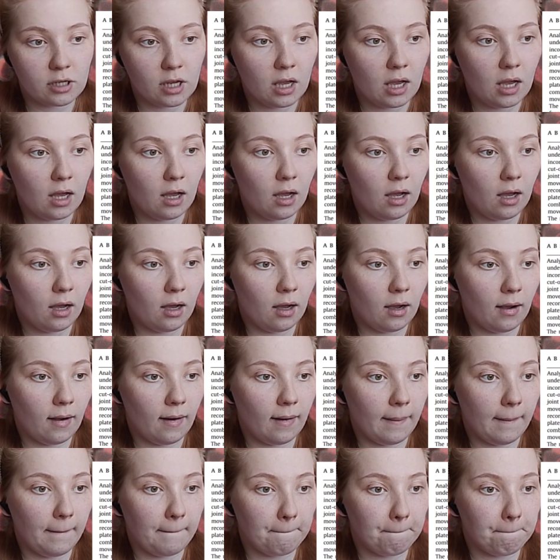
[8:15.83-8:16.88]
clinical
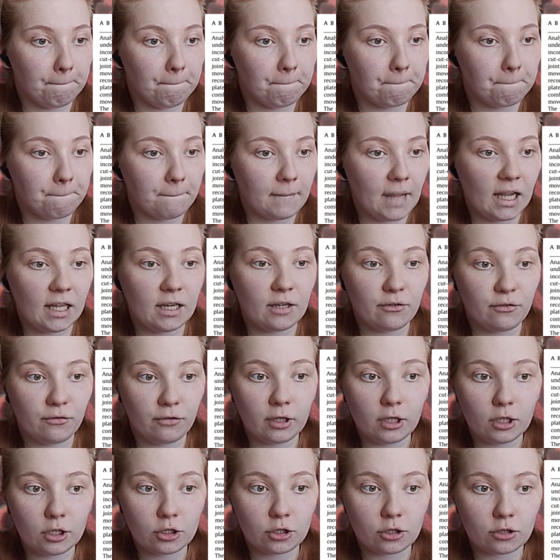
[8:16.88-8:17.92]
screening, and the
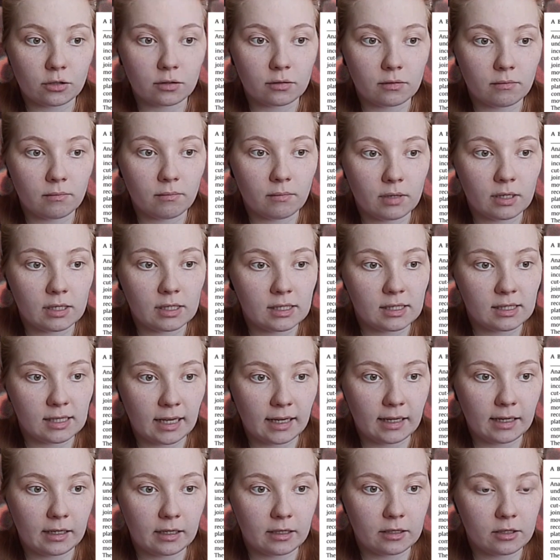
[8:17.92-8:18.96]
fact
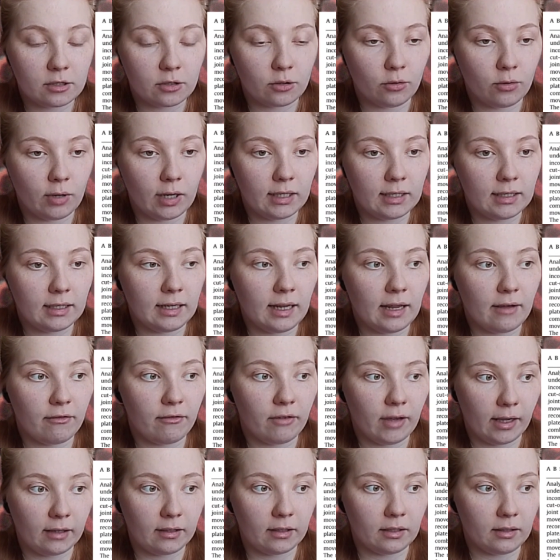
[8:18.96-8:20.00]
that
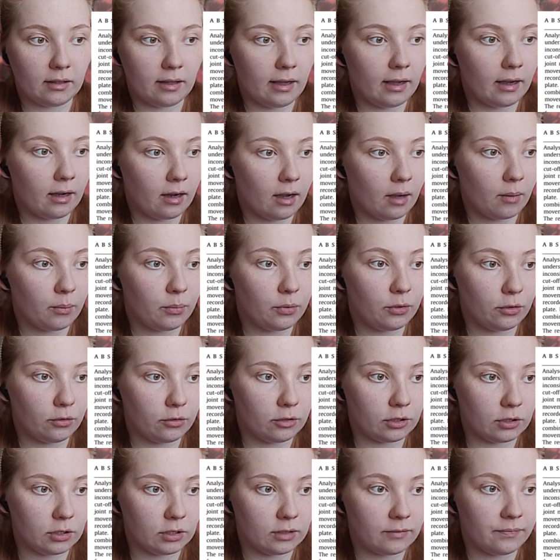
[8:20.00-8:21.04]
only 11
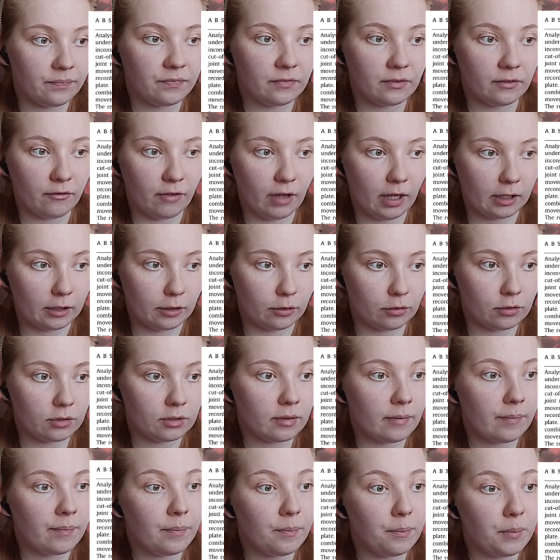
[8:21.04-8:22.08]
out of 20
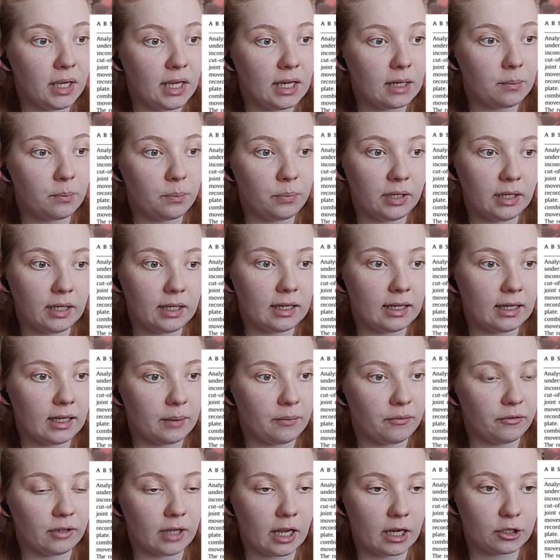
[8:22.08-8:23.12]
stayed above
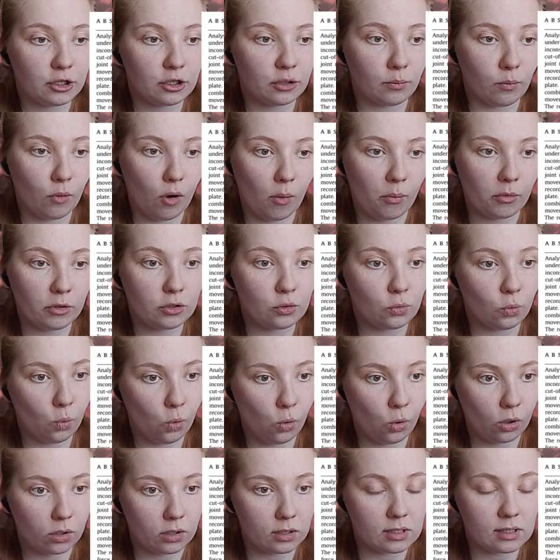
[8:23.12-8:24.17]
this threshold
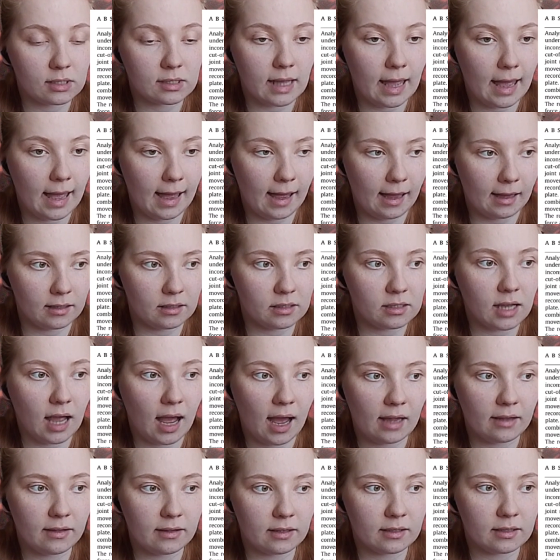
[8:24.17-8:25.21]
with
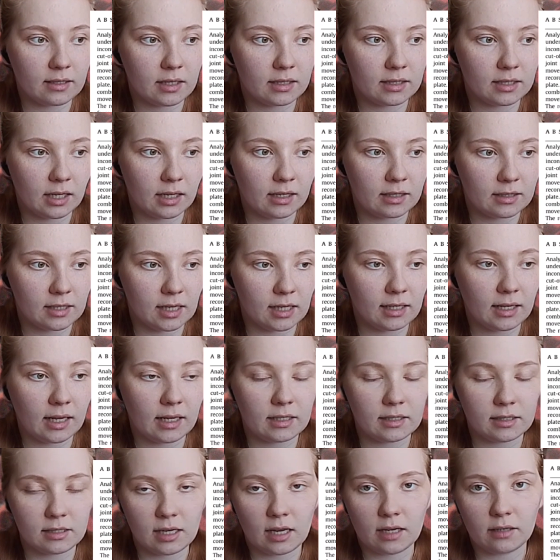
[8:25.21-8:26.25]
consistent filtering
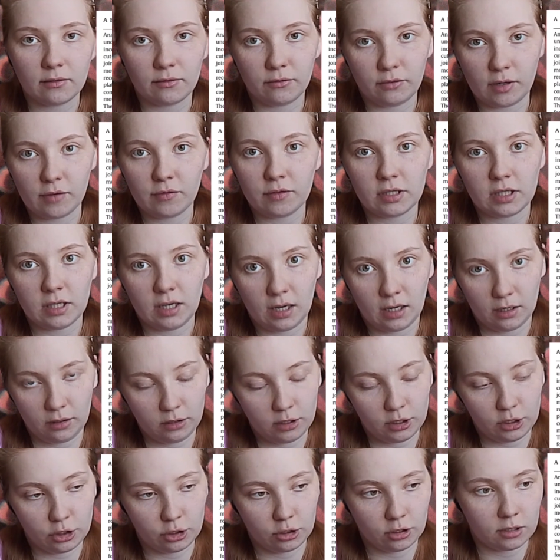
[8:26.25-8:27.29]
shows how
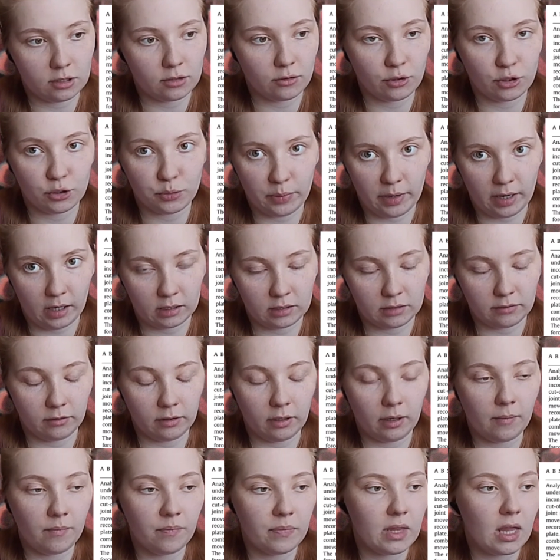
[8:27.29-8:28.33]
much filtering can be
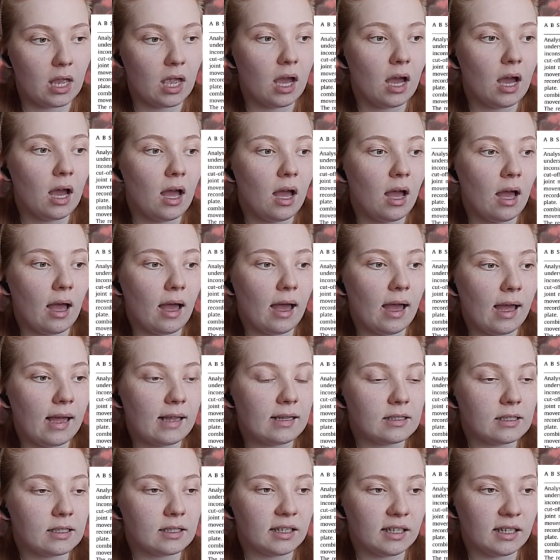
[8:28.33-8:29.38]
changed
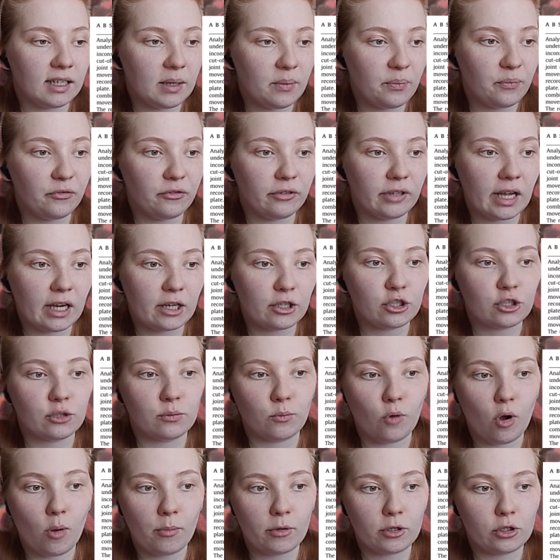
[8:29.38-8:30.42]

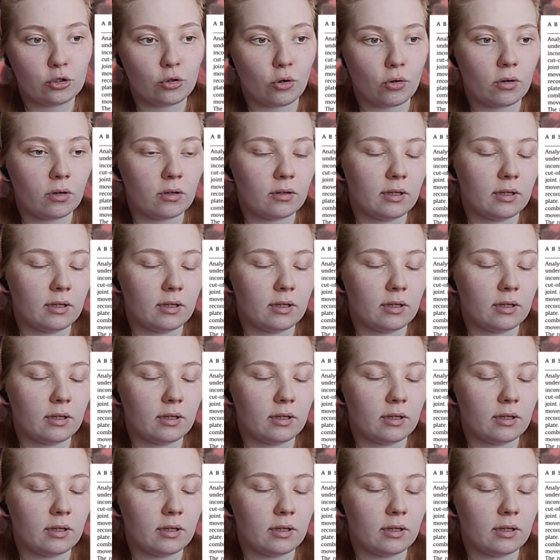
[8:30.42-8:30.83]
interpretations.